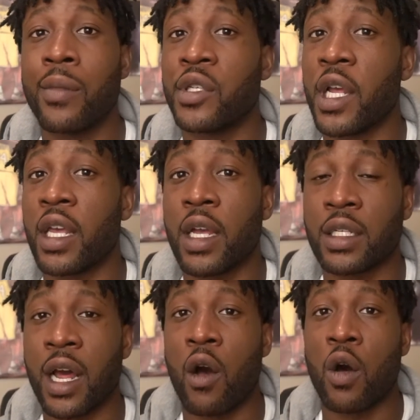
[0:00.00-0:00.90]
J.K.'s
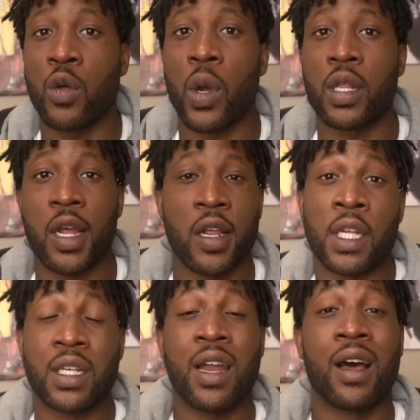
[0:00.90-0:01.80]
not all the way there.
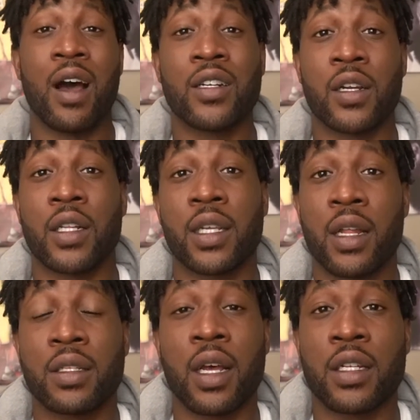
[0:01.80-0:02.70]
He's got
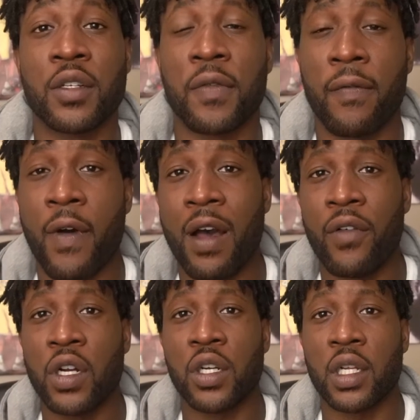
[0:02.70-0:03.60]
110 touches for
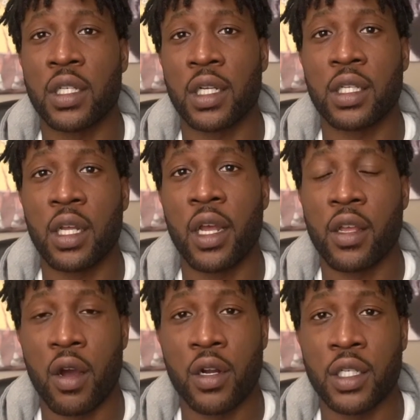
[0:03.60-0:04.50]
568
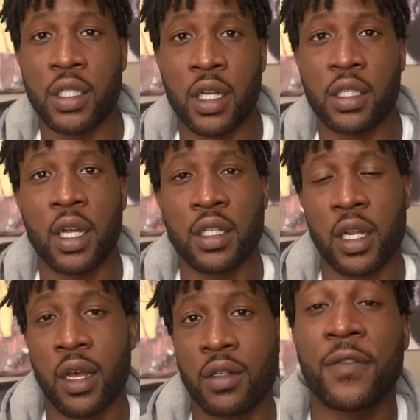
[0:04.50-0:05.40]
yards and 6
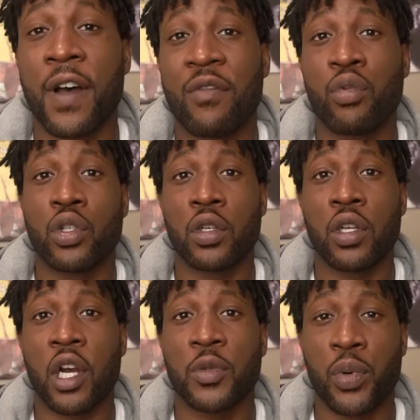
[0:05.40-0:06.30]
touchdowns. That's 5.2
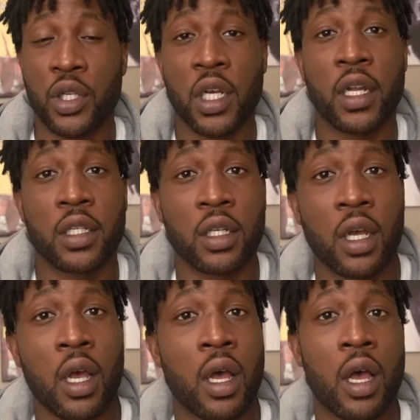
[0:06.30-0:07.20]
yards per touch.
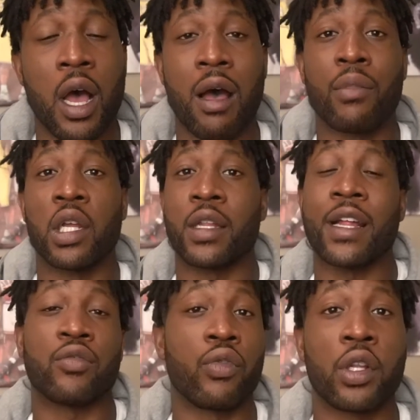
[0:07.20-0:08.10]
I mean,
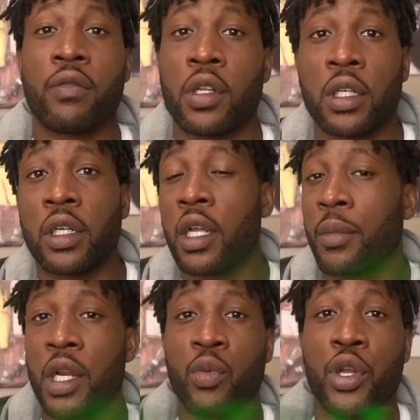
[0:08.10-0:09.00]
that's really, really, I
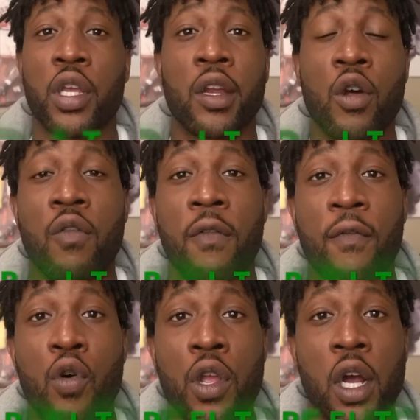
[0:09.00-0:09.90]
mean, when you're getting over
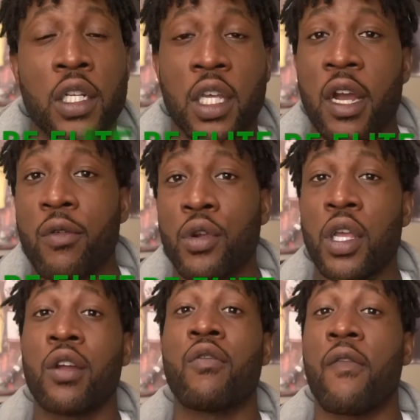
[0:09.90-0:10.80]
4 yards a carry, when
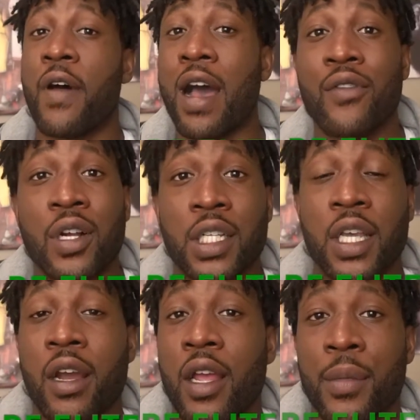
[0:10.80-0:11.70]
you're getting over 5 yards a
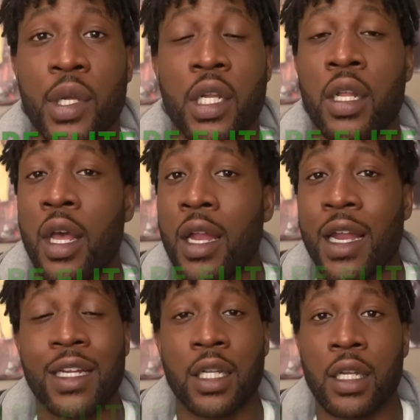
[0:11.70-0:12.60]
carry, I mean,
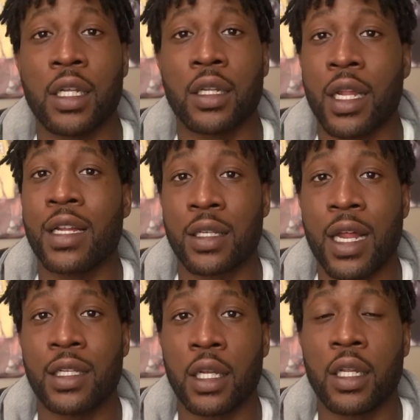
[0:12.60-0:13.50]
that's elite.
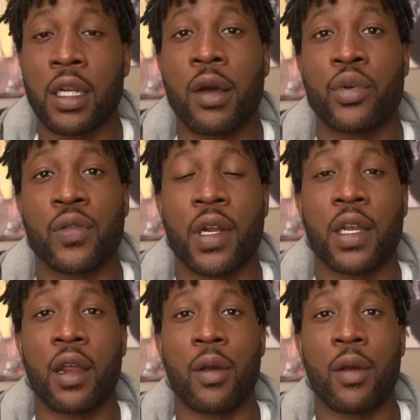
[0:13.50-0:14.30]
That's elite numbers right there.